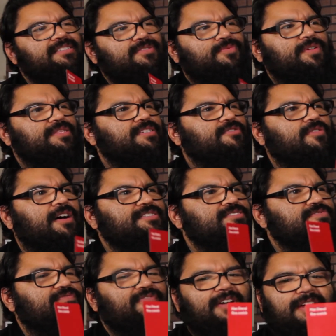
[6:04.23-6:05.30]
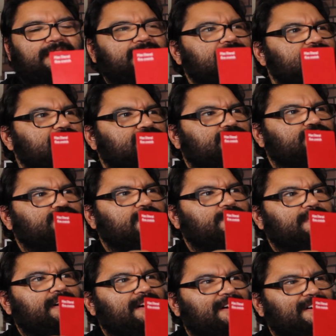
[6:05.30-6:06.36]
So what? The crotch is on fire. You can just
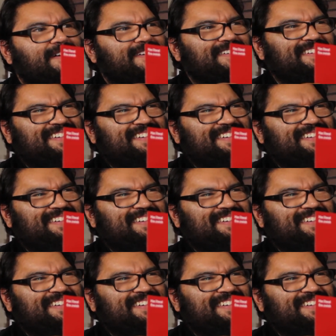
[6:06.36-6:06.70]
blow it up.